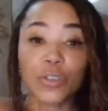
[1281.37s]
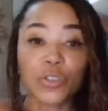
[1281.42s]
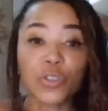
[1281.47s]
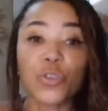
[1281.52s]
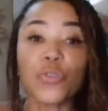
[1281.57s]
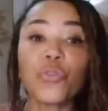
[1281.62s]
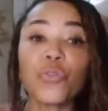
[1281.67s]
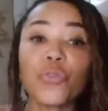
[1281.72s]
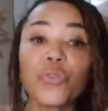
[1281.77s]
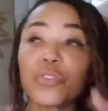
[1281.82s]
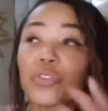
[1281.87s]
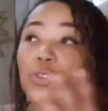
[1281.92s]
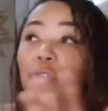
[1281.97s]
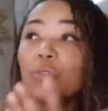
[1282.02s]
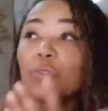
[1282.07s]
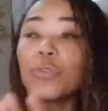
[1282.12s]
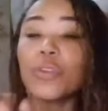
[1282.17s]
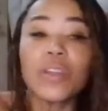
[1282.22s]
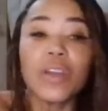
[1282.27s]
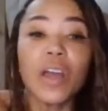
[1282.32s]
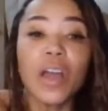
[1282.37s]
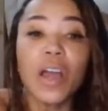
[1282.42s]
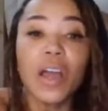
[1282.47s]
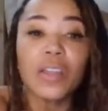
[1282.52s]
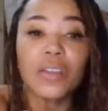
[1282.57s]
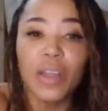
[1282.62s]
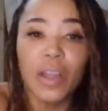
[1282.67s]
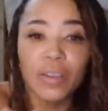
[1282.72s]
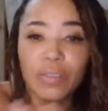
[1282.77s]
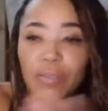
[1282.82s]
to
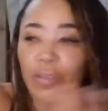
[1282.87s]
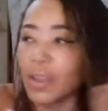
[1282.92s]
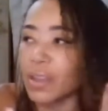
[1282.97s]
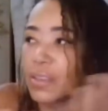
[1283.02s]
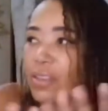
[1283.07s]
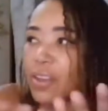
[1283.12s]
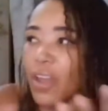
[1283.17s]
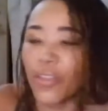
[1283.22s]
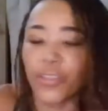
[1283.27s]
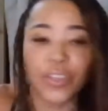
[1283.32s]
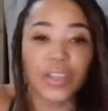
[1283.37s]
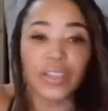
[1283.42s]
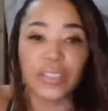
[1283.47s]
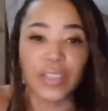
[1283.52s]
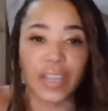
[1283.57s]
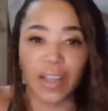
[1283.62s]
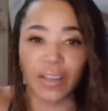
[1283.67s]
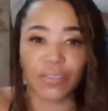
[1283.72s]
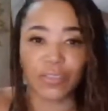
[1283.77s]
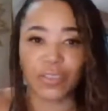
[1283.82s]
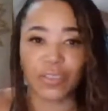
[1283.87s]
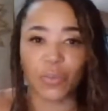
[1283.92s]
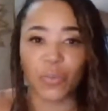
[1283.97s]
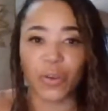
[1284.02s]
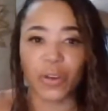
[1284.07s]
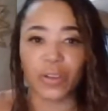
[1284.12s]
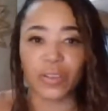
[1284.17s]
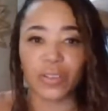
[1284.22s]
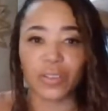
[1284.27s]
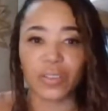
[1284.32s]
a nothing town
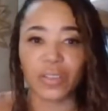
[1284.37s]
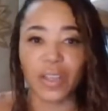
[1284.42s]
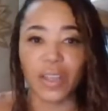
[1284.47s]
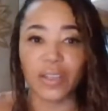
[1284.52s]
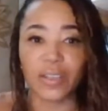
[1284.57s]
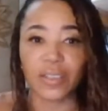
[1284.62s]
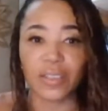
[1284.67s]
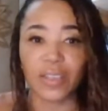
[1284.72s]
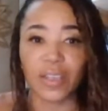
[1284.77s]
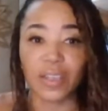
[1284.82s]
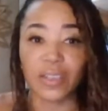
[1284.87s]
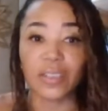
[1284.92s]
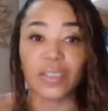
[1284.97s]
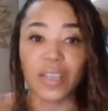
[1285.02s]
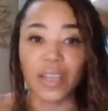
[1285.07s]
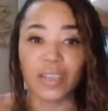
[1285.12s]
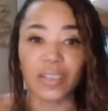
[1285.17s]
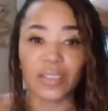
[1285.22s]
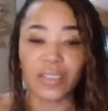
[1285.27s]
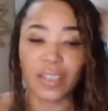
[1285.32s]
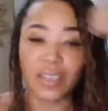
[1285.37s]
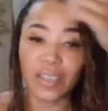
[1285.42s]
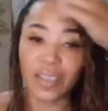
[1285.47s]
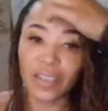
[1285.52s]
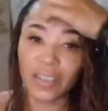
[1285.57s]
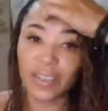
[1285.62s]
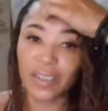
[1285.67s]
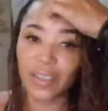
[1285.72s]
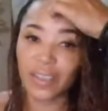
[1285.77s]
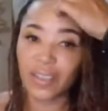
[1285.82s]
somewhere in Tennessee.
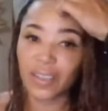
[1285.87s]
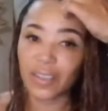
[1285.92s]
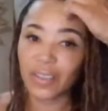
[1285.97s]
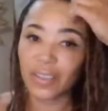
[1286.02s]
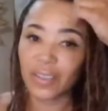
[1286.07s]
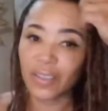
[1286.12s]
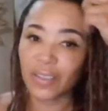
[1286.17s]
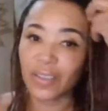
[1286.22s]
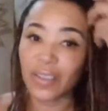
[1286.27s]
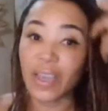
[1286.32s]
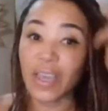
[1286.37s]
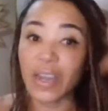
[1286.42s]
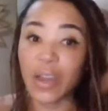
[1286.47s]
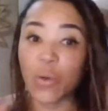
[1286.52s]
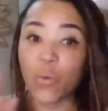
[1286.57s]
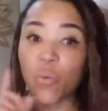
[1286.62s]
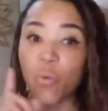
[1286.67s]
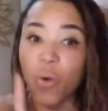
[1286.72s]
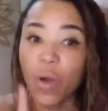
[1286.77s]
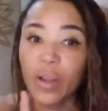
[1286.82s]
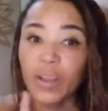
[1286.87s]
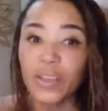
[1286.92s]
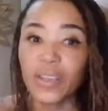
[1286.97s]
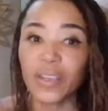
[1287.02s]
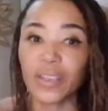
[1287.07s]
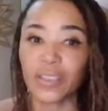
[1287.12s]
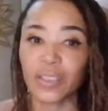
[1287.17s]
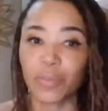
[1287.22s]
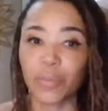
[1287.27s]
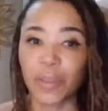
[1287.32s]
And I wanted
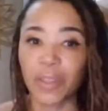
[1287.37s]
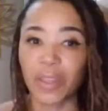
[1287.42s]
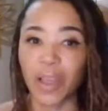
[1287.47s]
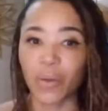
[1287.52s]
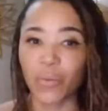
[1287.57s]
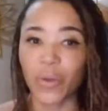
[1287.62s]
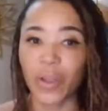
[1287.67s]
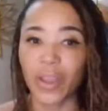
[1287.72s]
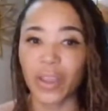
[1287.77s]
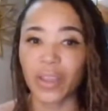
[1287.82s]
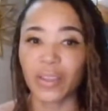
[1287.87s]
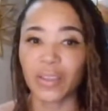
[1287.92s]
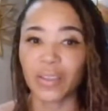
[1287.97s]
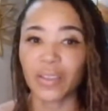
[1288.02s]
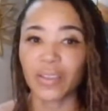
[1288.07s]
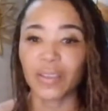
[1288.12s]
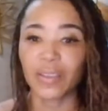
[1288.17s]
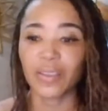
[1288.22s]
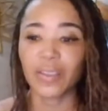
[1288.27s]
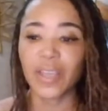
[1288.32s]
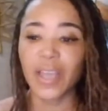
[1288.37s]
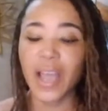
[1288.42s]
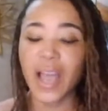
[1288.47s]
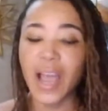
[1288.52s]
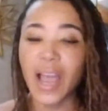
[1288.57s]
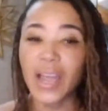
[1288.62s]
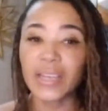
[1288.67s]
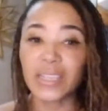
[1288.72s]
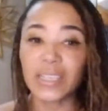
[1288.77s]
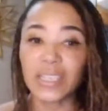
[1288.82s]
it to be that
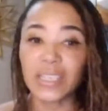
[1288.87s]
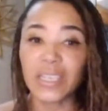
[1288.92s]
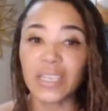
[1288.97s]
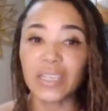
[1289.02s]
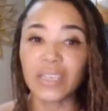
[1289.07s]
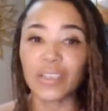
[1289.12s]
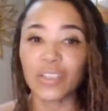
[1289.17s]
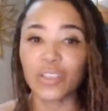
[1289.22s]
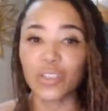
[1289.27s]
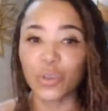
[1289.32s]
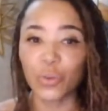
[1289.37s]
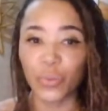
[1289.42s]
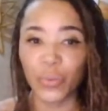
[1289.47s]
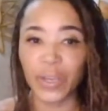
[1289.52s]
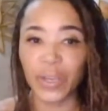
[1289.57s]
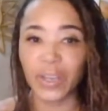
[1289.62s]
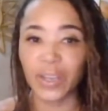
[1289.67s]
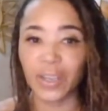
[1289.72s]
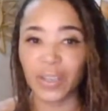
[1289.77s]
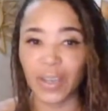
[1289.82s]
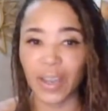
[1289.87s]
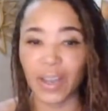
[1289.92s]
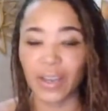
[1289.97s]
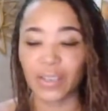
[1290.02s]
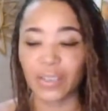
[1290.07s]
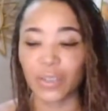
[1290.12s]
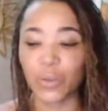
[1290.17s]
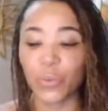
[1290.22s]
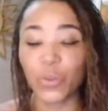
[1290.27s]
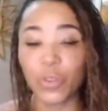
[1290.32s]
way. I needed to
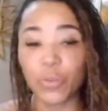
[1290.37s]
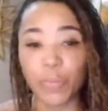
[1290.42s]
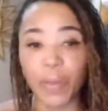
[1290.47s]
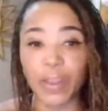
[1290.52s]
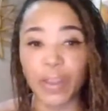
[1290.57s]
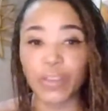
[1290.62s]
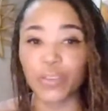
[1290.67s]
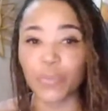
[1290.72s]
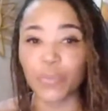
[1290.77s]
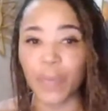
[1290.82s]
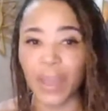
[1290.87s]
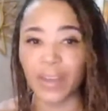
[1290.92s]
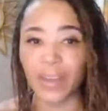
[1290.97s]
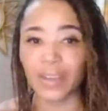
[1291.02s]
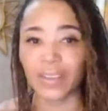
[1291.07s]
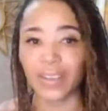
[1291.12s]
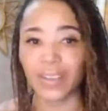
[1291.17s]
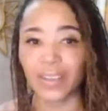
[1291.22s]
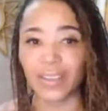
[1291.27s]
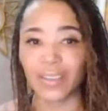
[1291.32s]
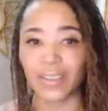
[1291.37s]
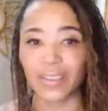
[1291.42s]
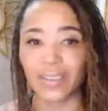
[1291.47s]
reconnect with my humanity.